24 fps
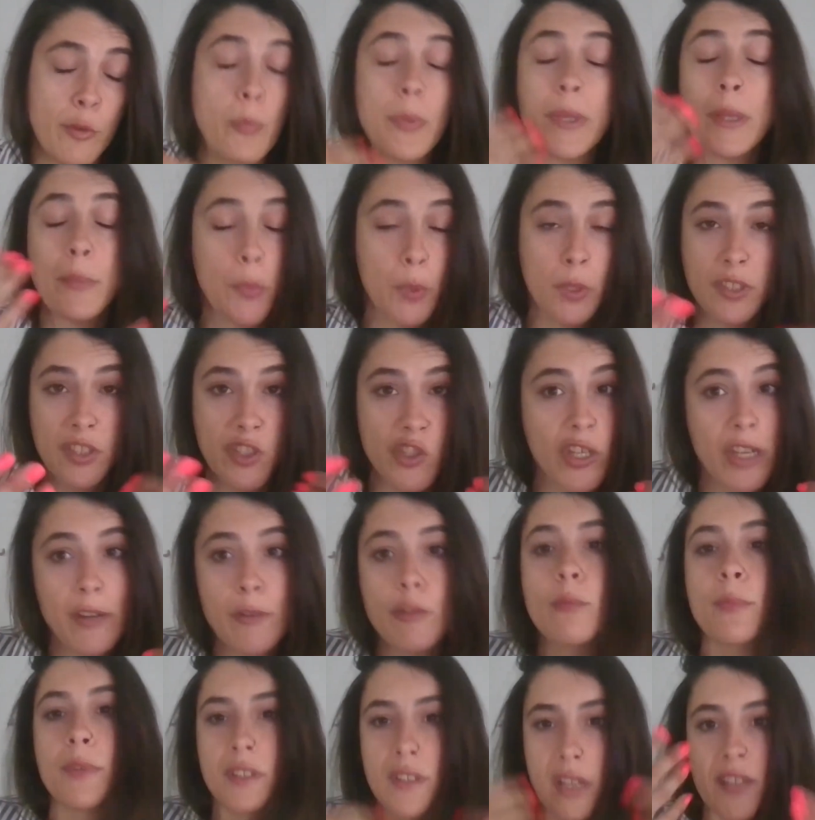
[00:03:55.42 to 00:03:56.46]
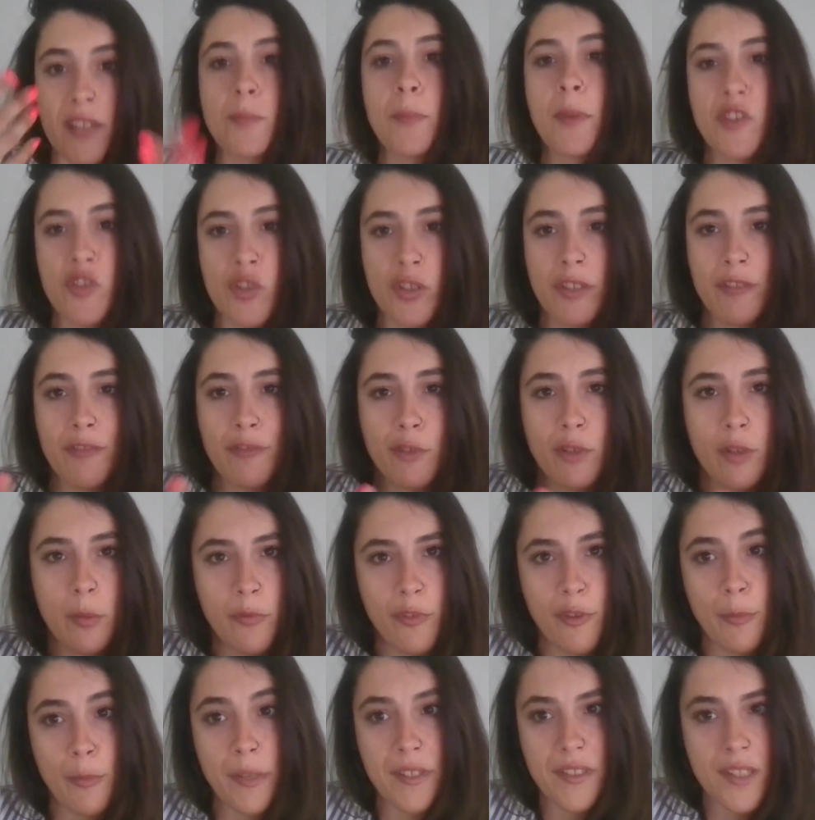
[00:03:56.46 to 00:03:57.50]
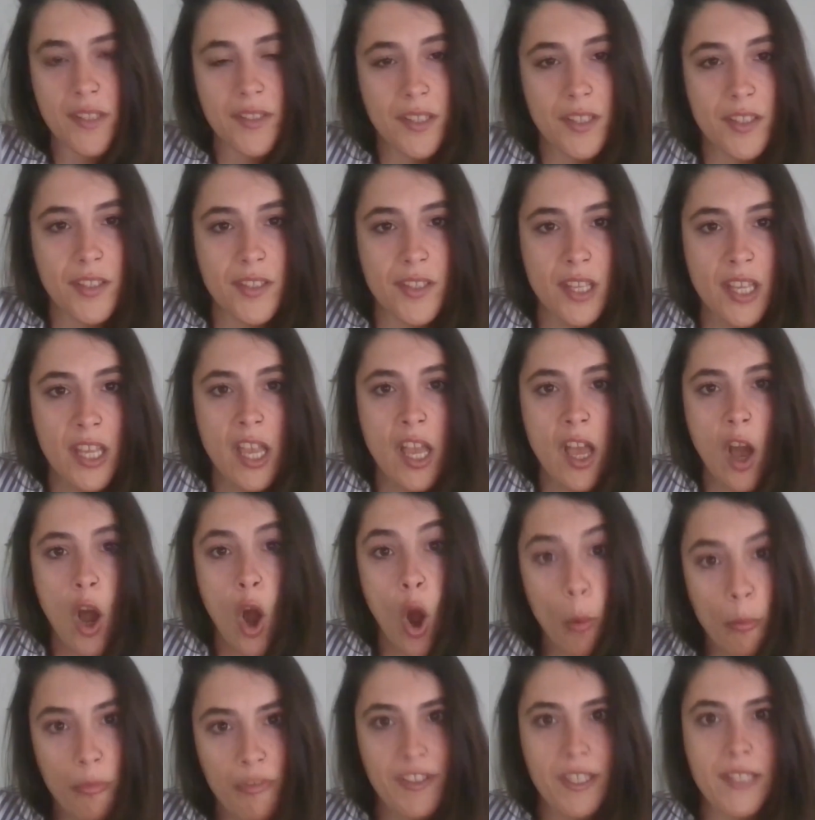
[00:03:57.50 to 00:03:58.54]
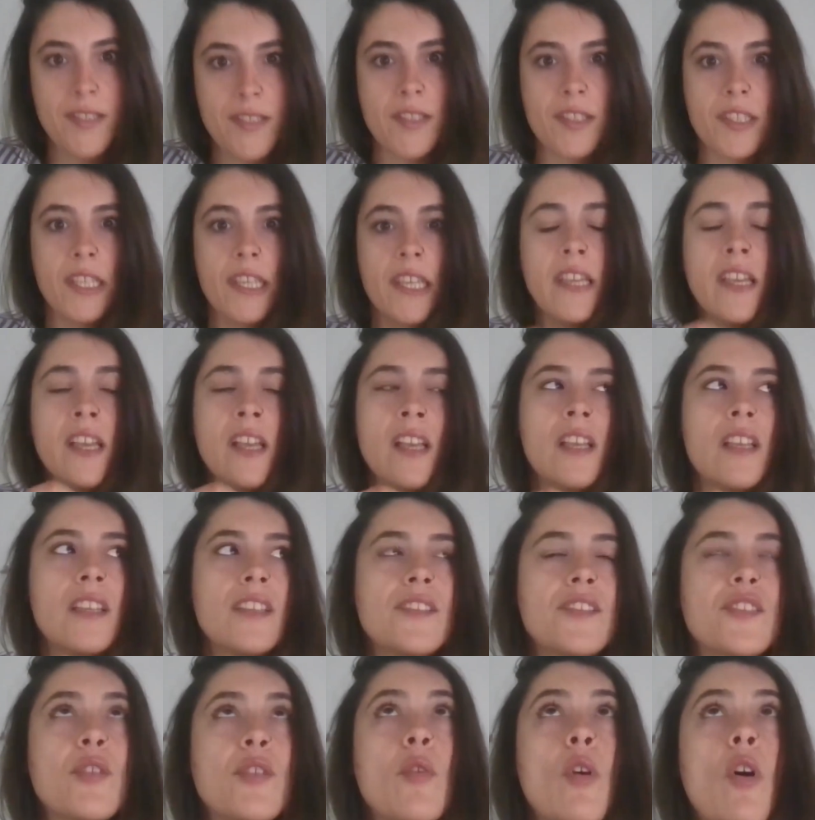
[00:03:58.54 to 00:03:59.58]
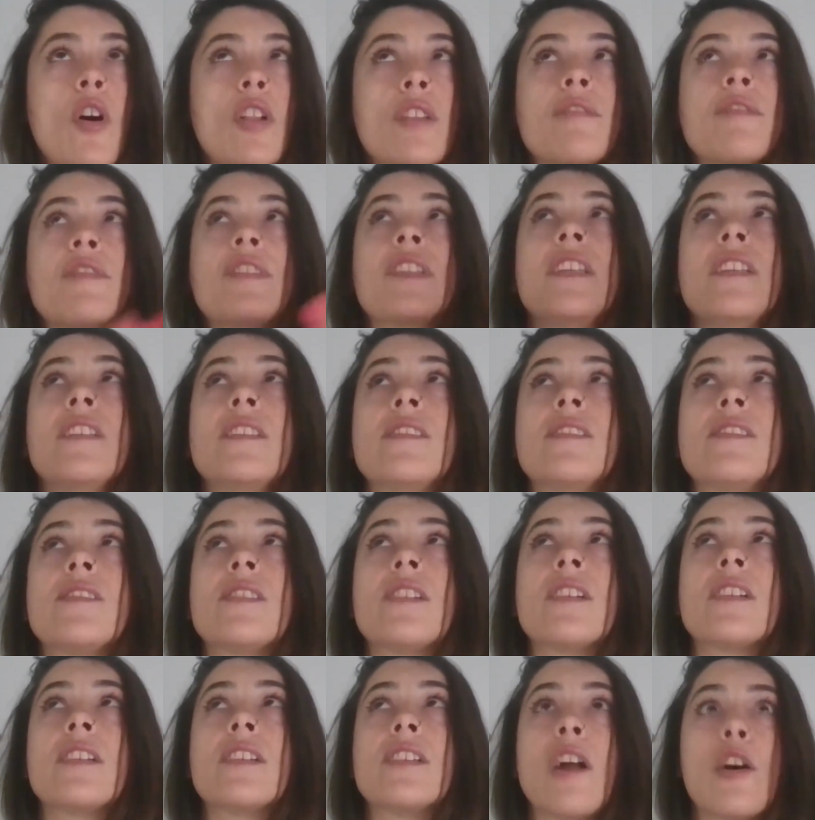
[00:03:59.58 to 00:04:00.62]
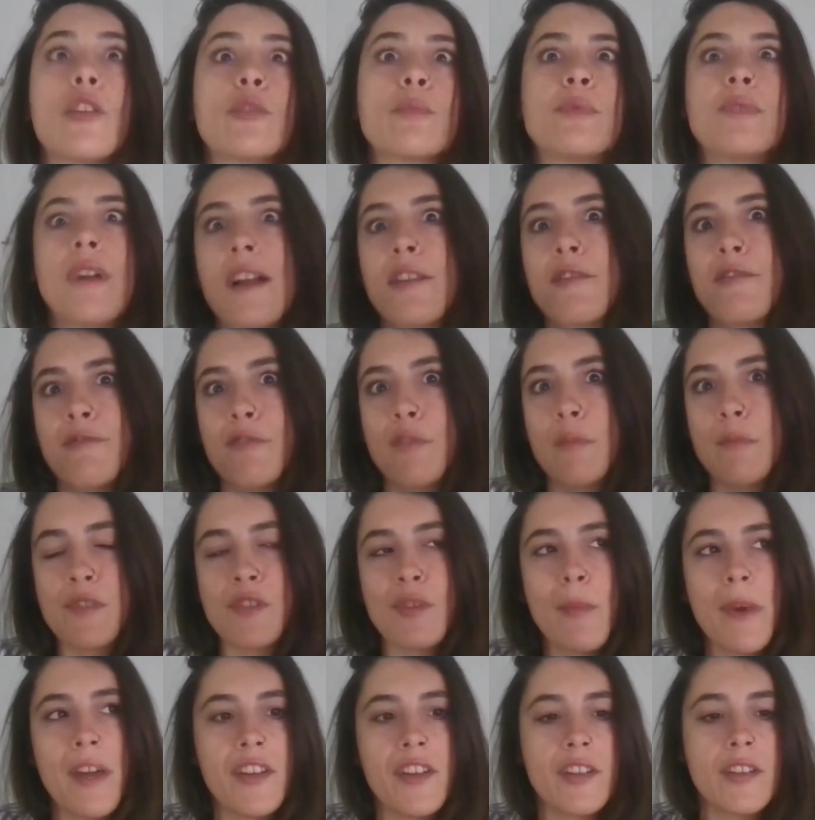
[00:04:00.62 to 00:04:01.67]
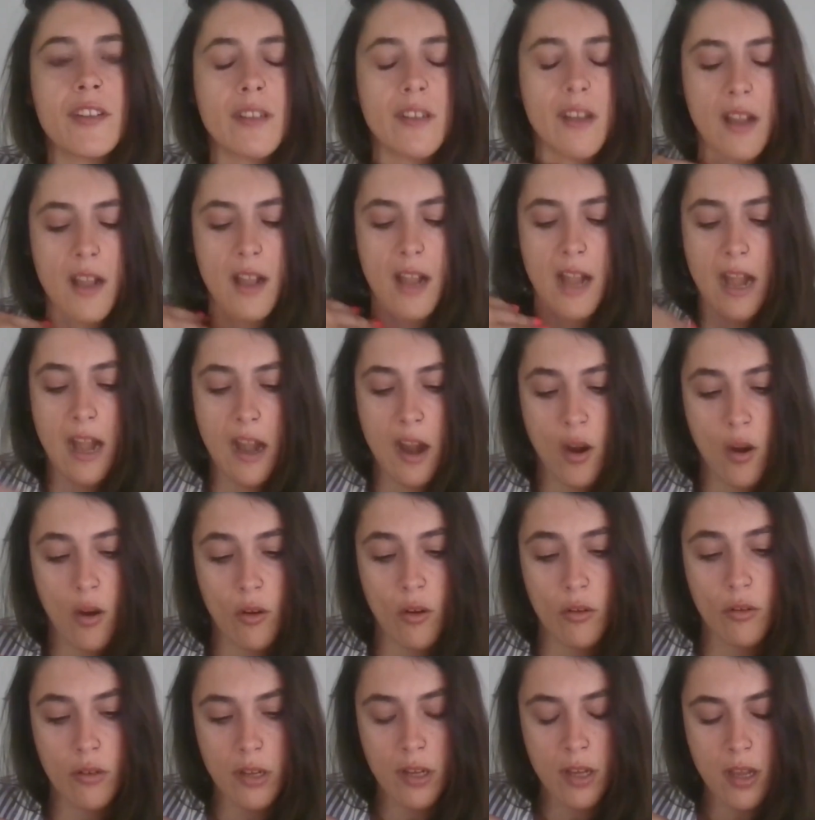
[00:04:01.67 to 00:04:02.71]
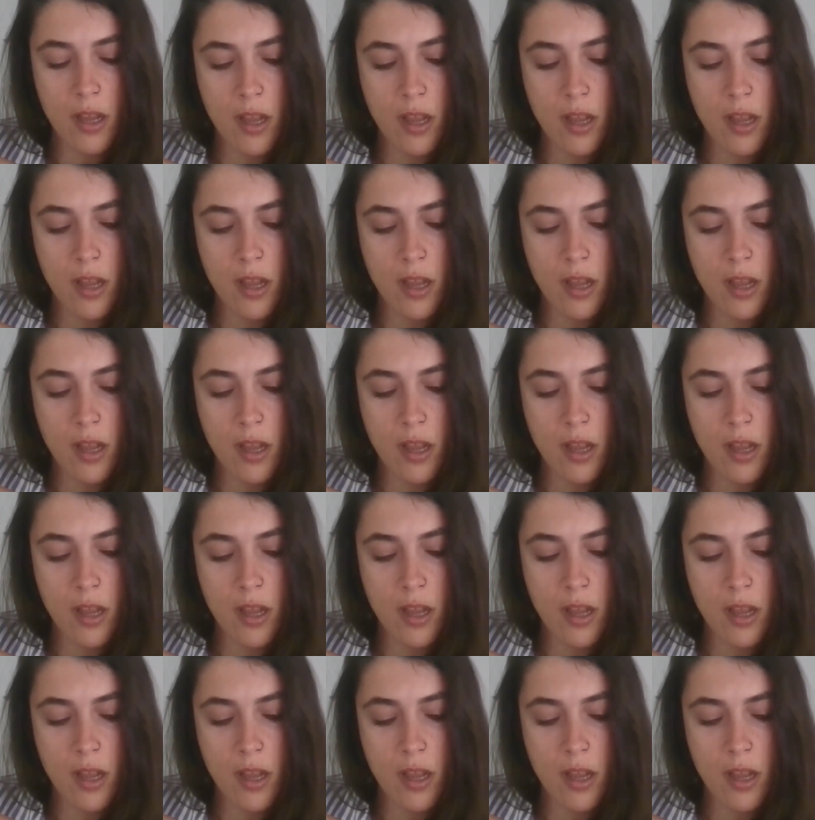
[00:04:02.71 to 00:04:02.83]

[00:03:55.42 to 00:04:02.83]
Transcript: people in general, but especially for businesses, obviously. So all of these cloud platforms, no matter how